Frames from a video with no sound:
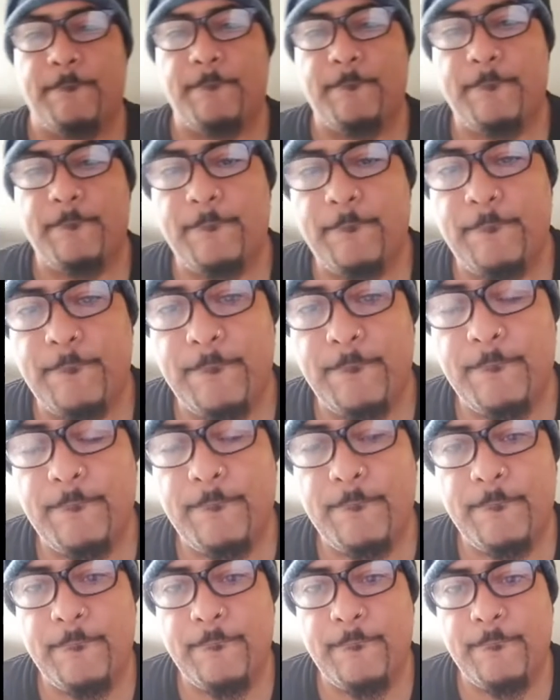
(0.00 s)

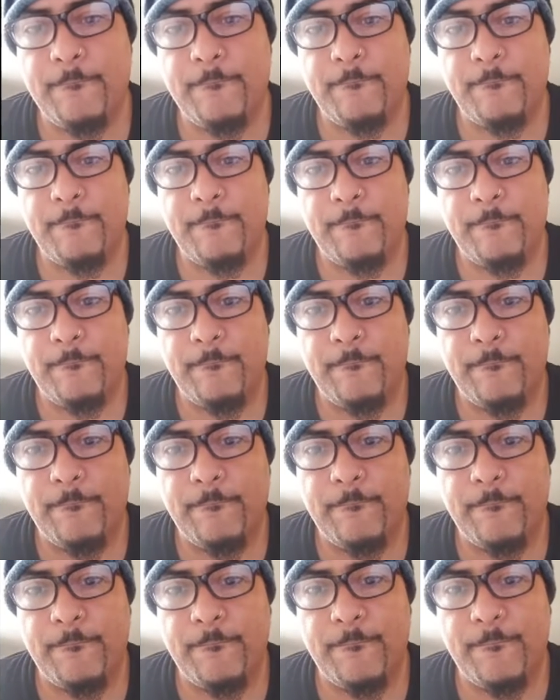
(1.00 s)

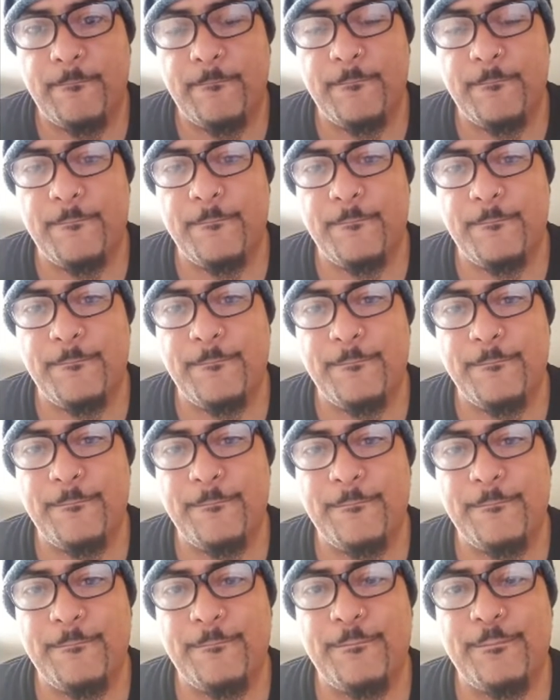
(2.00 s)

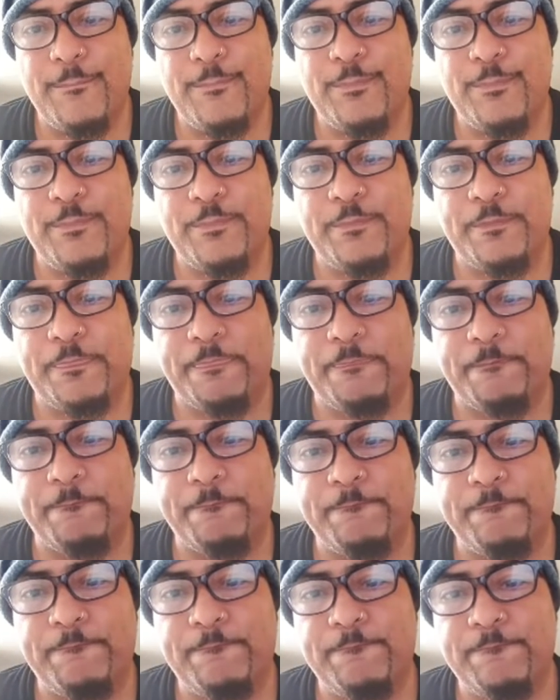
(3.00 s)

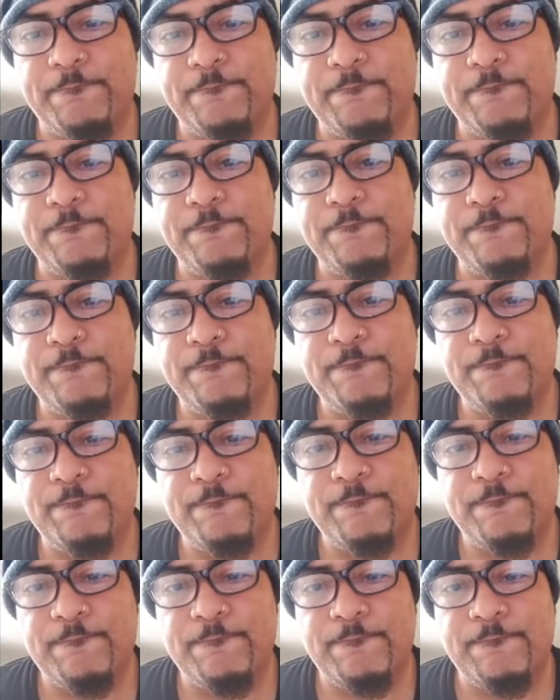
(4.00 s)

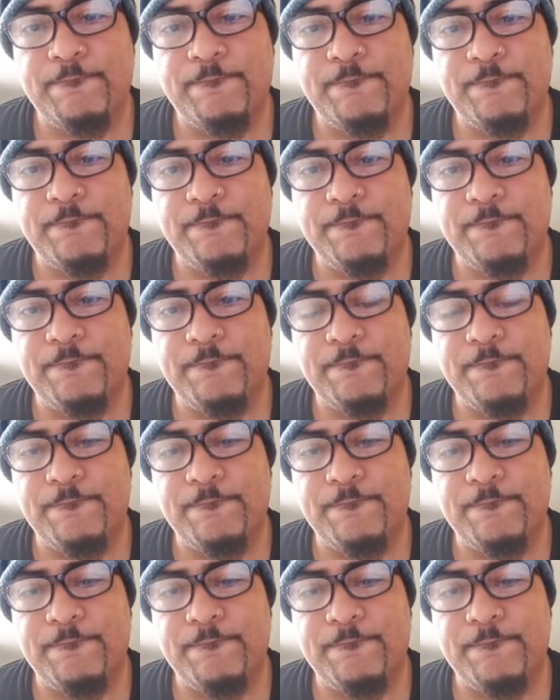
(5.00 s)
[no speech]